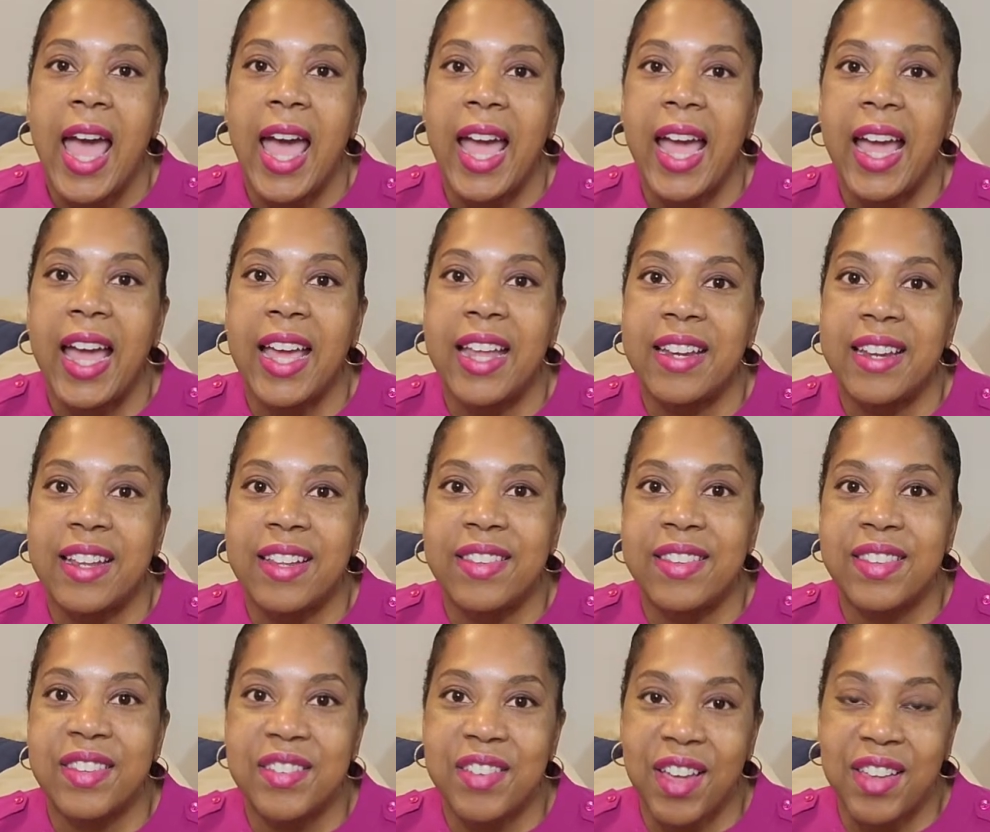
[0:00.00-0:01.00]
and it's
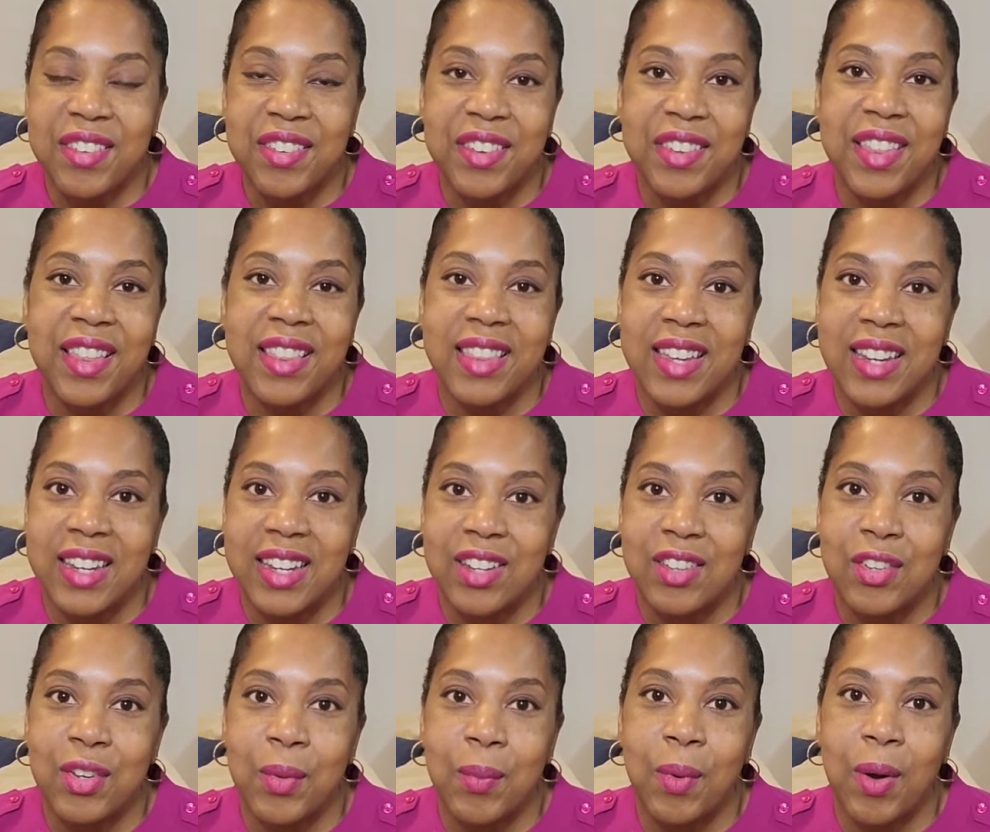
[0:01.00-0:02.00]
suggested that they
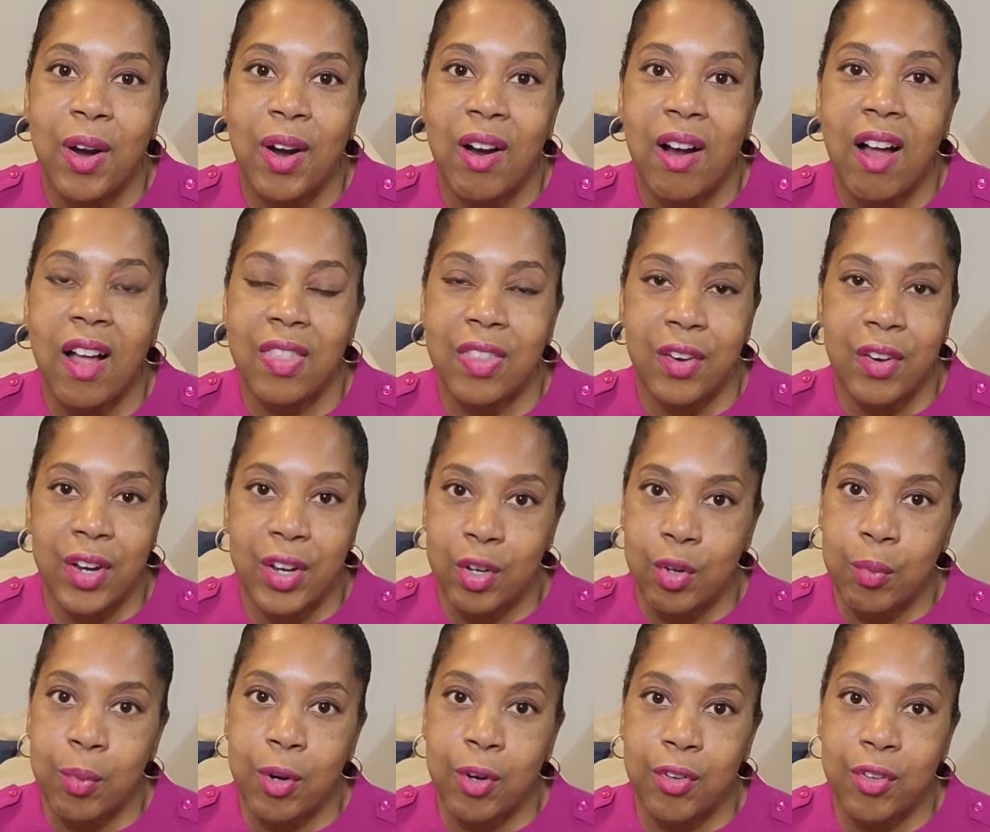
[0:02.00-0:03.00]
need to work on their
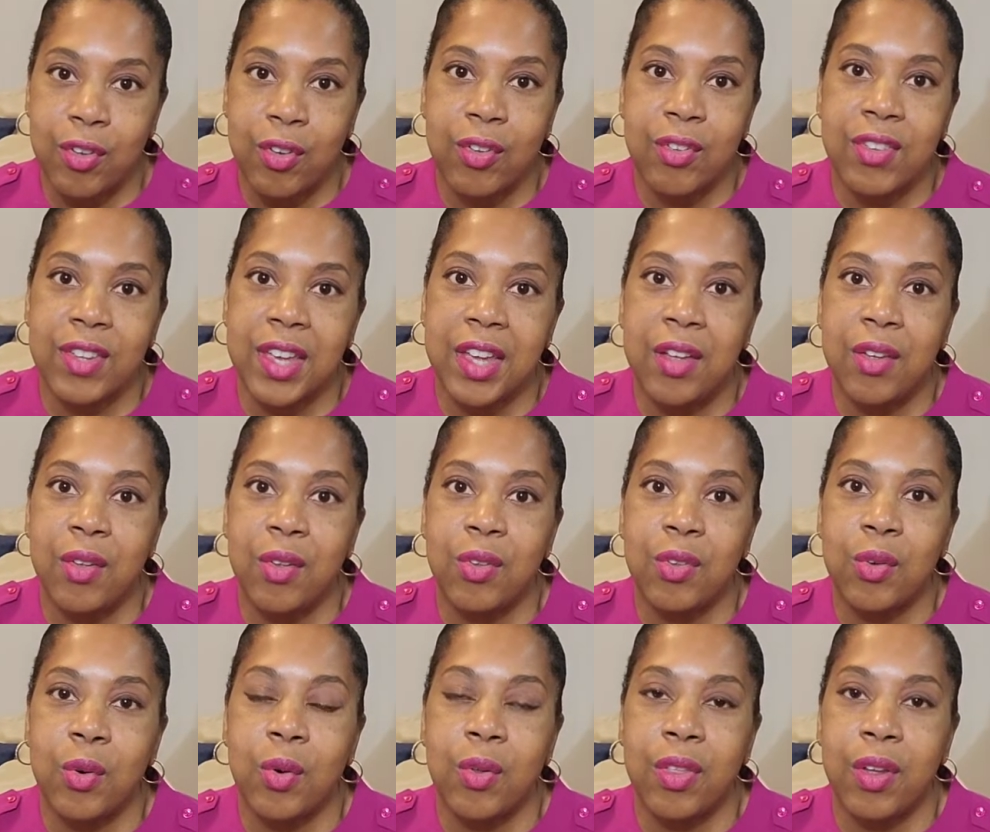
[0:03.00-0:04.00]
interpersonal
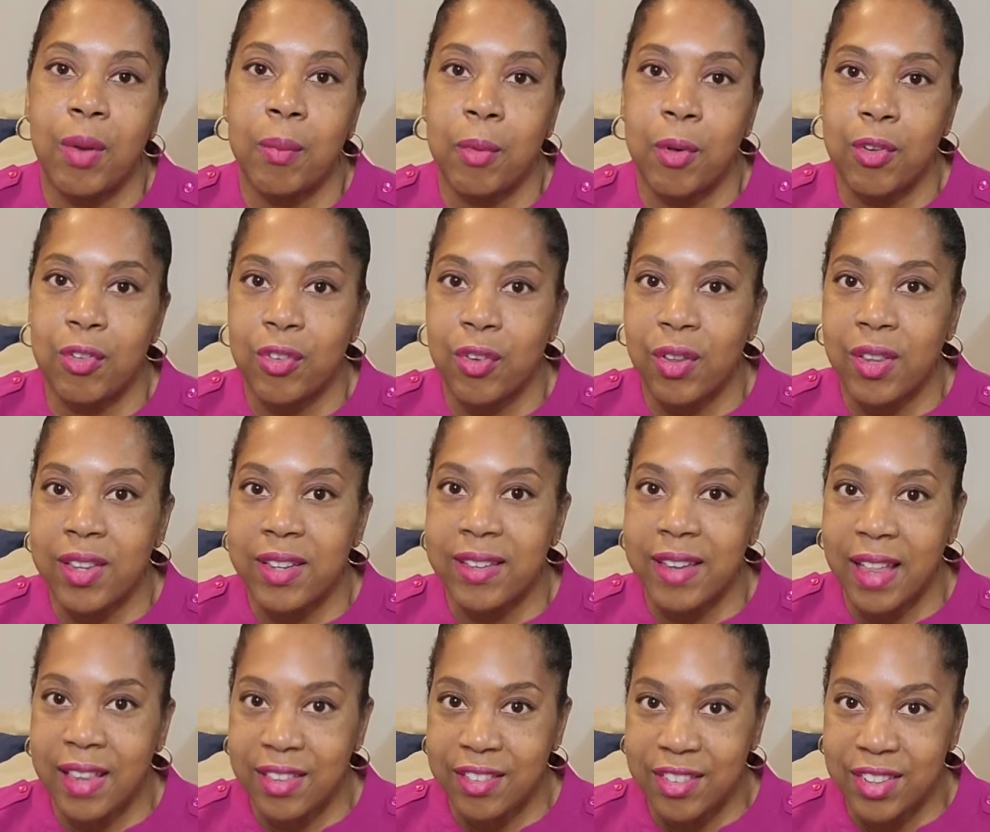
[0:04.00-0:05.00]
skills or their emotional
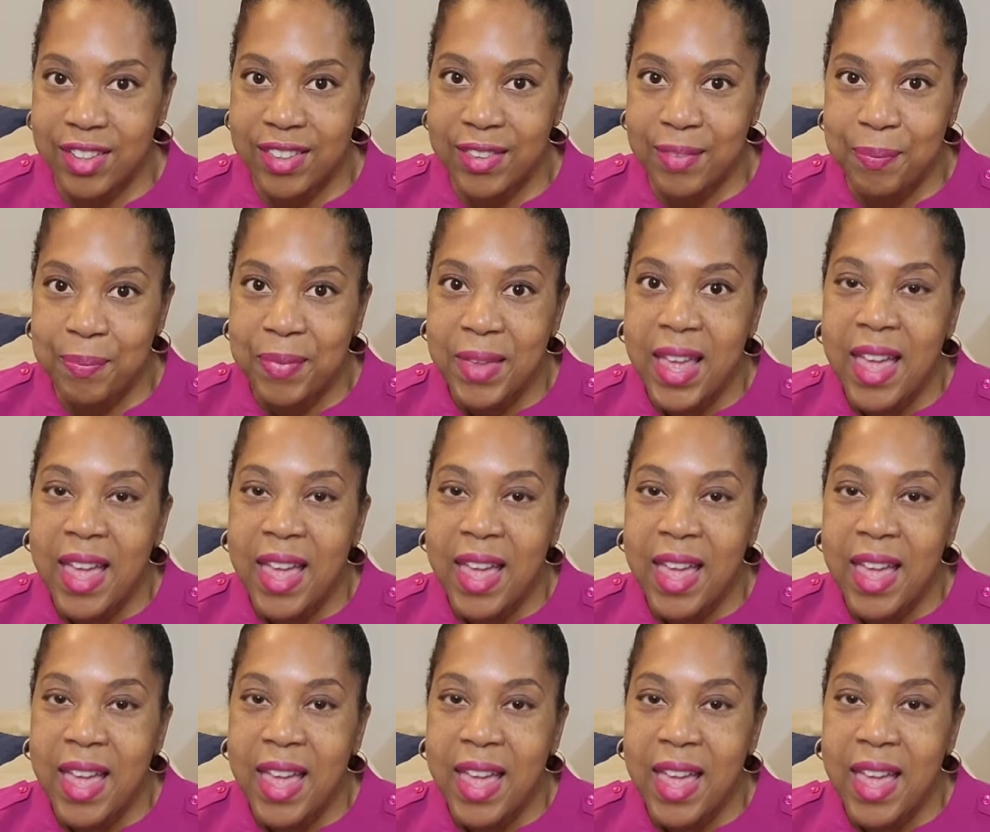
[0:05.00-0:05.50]
intelligence.